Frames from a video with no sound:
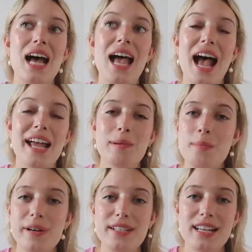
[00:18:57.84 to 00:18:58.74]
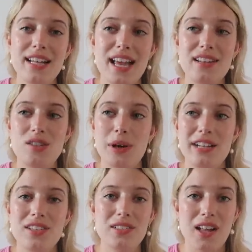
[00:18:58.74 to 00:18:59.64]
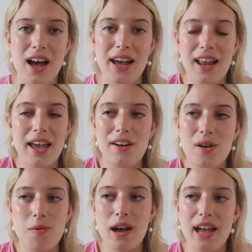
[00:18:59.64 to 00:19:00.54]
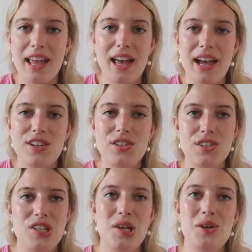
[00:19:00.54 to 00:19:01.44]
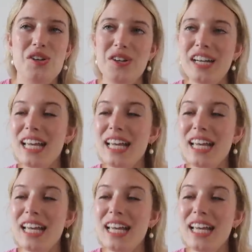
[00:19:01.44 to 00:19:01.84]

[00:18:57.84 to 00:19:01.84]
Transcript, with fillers: I am a person that sweats a lot. I don't know why, I just do.